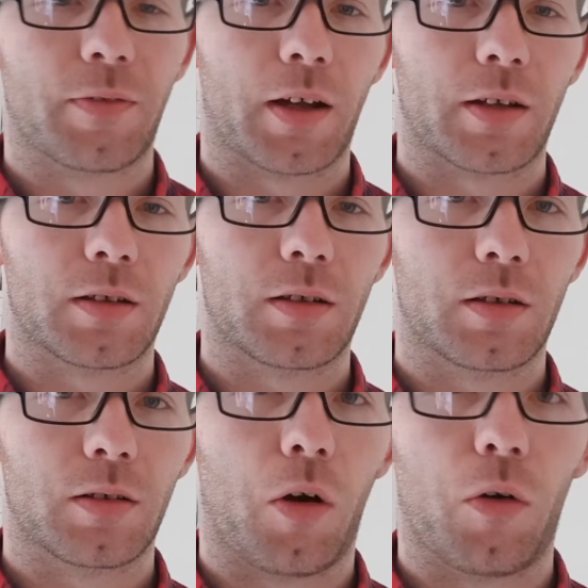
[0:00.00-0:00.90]
that
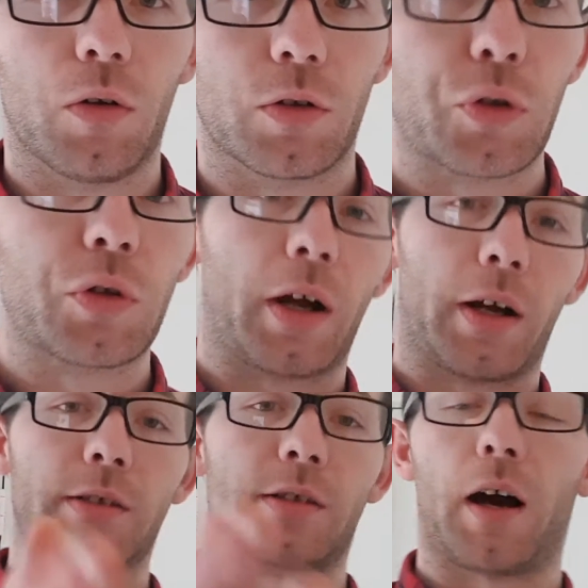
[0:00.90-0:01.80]
all you
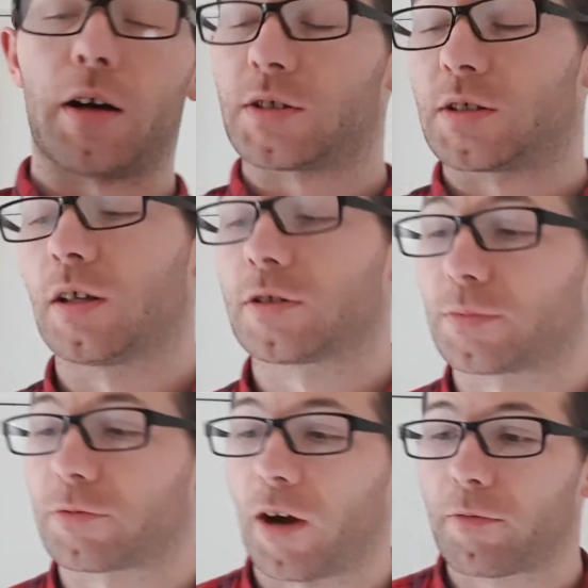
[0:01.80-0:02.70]
guys are still
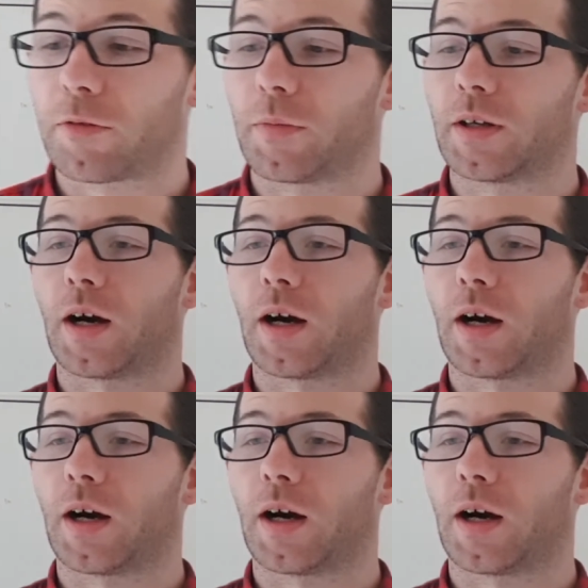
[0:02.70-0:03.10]
subscribed to me,